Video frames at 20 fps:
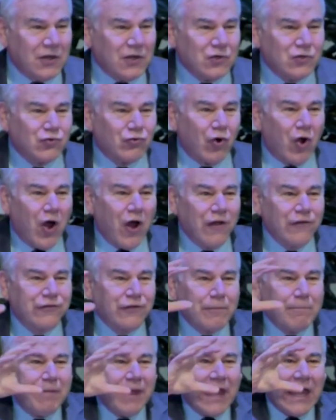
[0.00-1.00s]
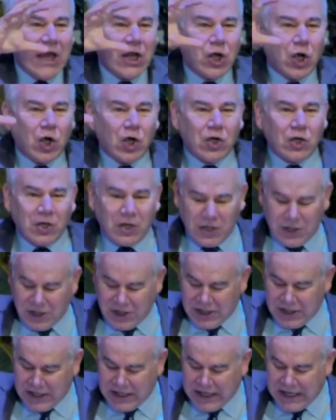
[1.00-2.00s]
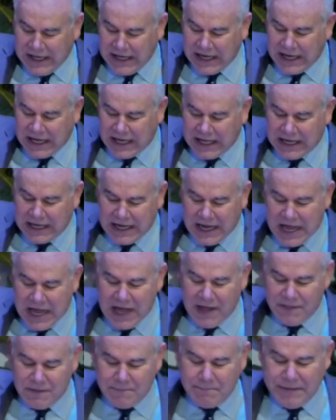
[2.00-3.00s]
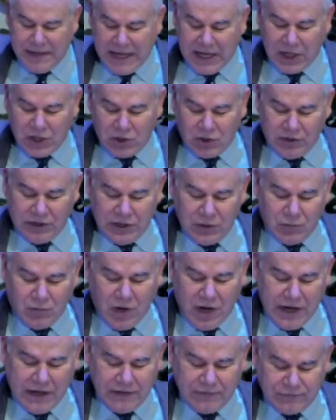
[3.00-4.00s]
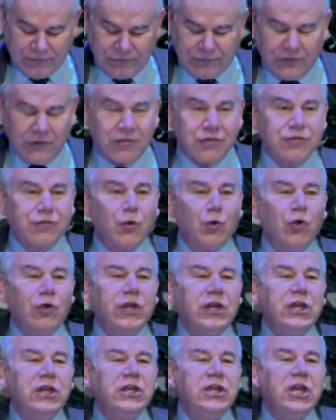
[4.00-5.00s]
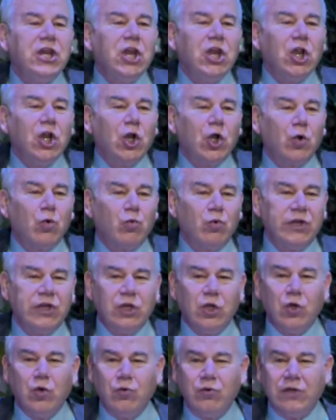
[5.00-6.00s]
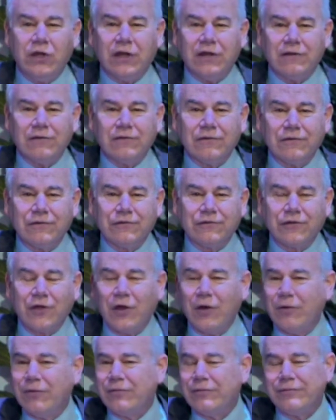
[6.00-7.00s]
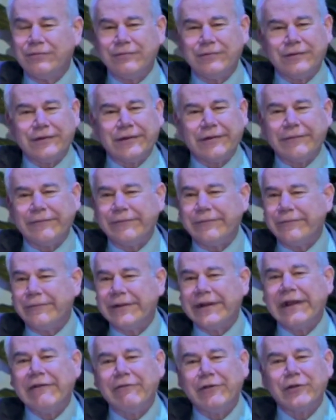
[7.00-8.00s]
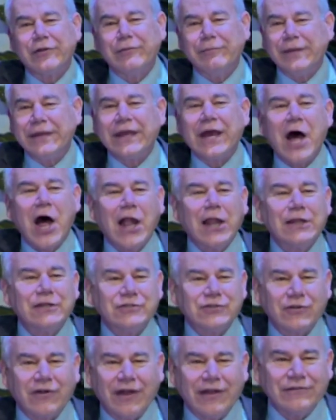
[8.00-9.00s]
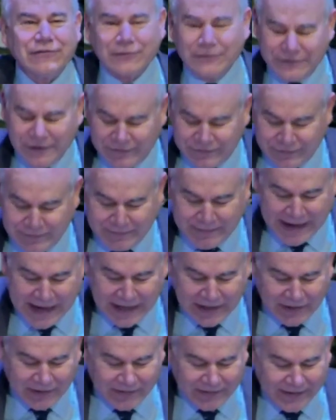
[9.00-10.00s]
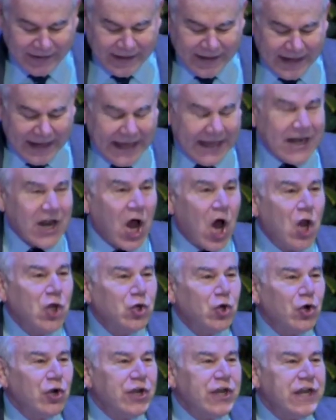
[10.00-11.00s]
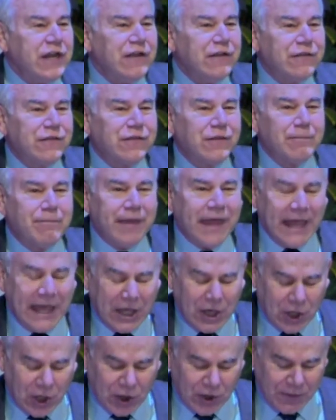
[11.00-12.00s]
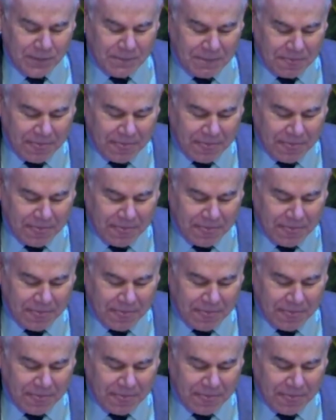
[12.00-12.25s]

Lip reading: draws a banner. And on the banner, he writes 30-year reunion. So, you know, whatever. It could be college or high school. Doesn't matter. And underneath the banner,